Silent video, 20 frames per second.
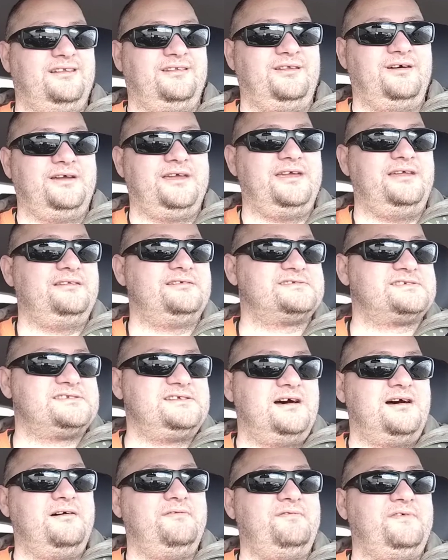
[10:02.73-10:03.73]
to look into
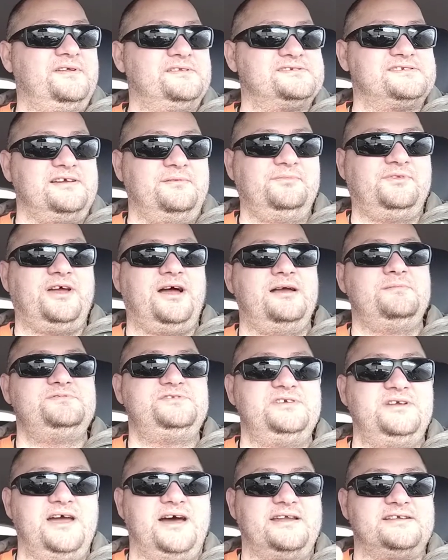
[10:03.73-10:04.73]
stuff, and
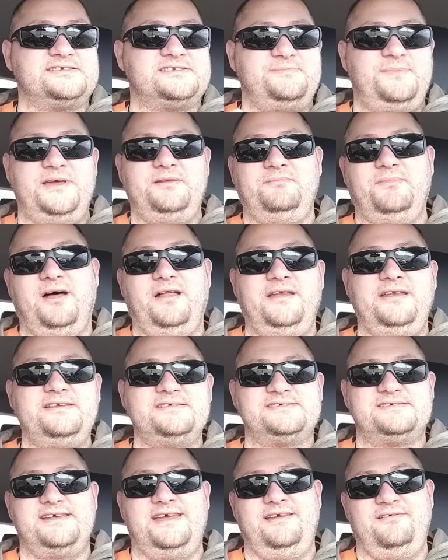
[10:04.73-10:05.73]
sometimes you got to spend money
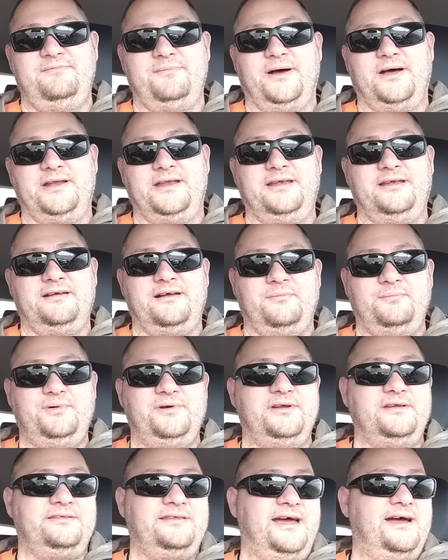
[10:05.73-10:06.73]
to save money. I'll
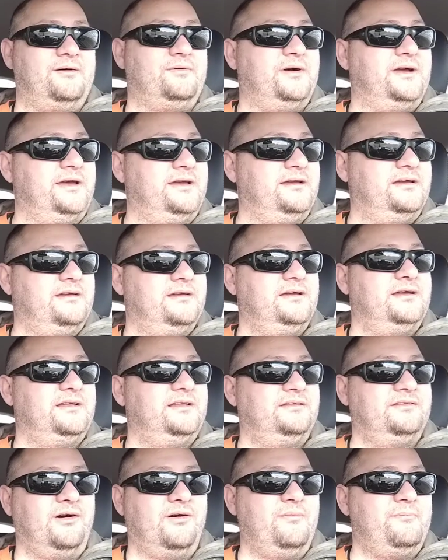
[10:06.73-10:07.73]
put it that way.
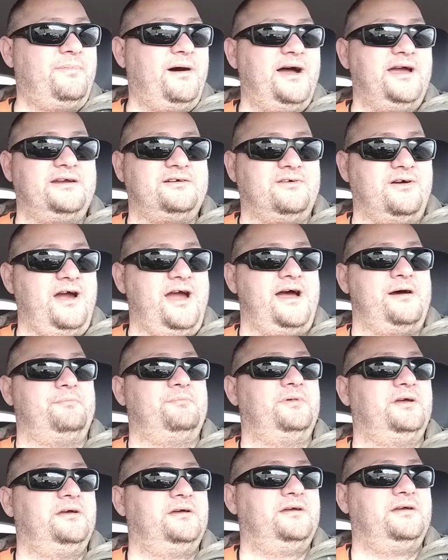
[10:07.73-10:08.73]
Don't buy crap.
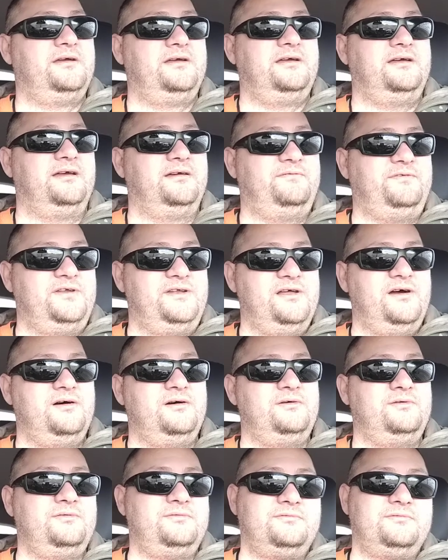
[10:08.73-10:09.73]
If you
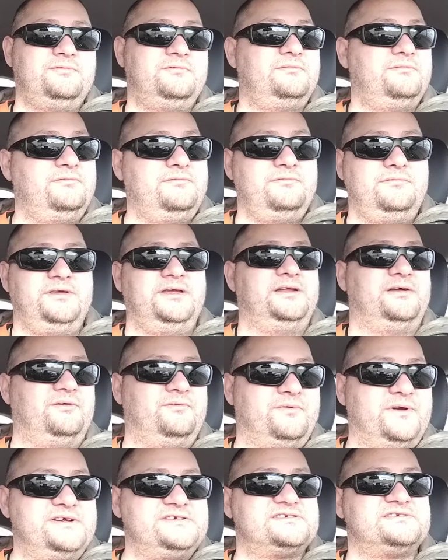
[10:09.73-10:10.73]
know,
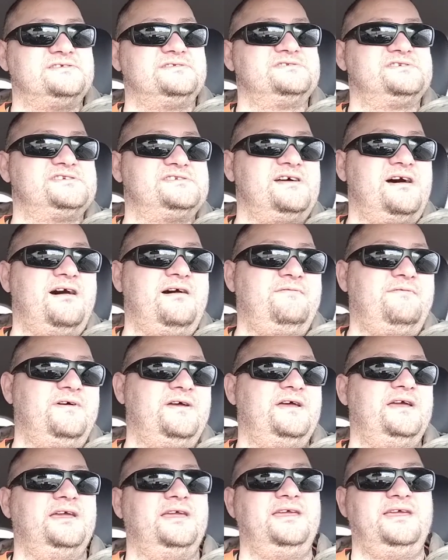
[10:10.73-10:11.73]
research stuff,
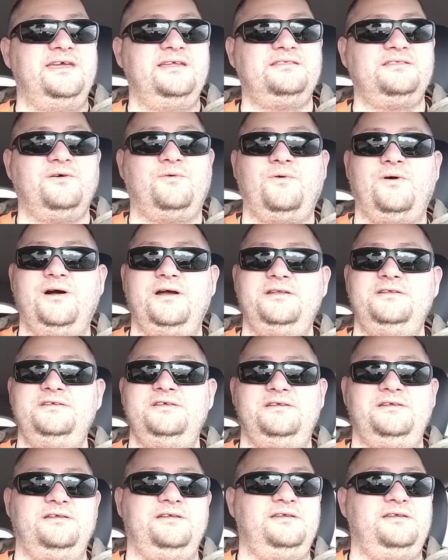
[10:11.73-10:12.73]
get the one
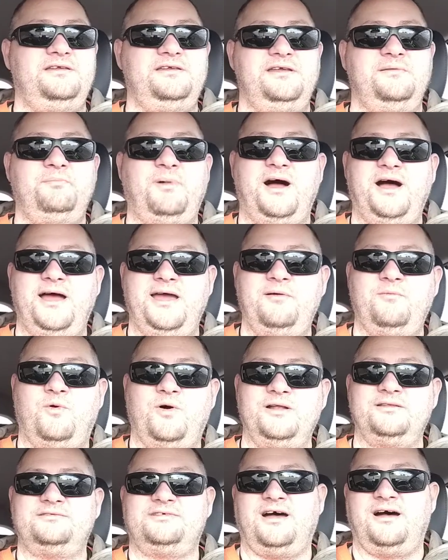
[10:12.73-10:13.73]
you buy
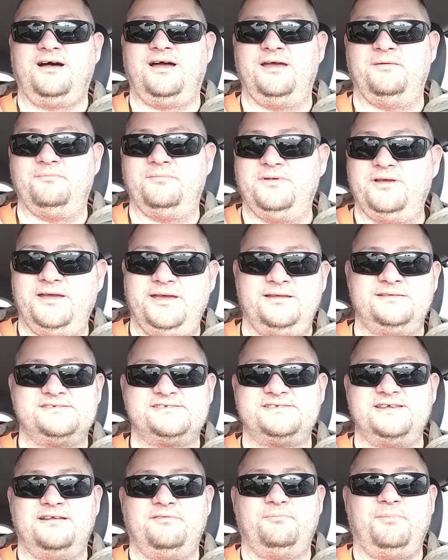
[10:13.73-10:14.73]
one time
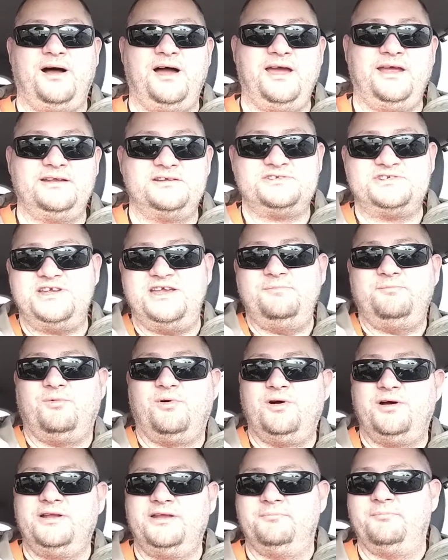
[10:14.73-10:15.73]
instead of buying a cheap
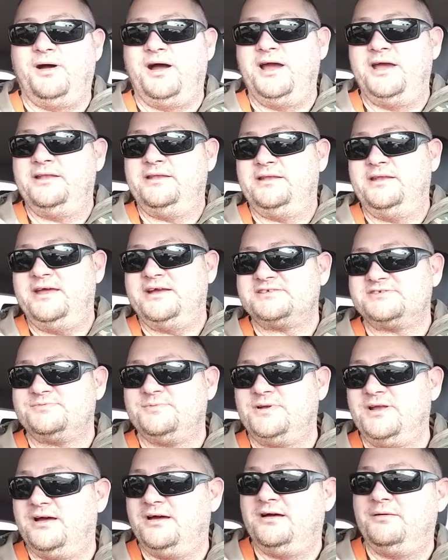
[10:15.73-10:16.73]
one and buying the next
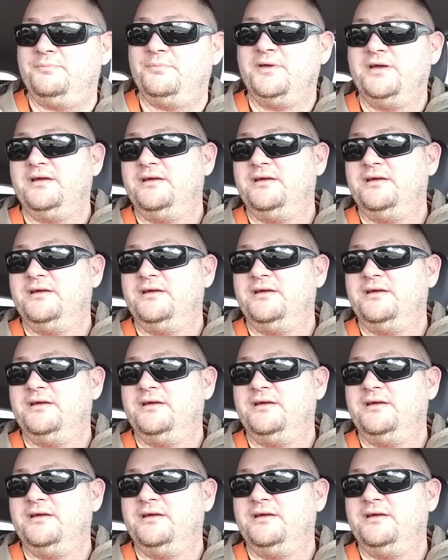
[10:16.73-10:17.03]
one up.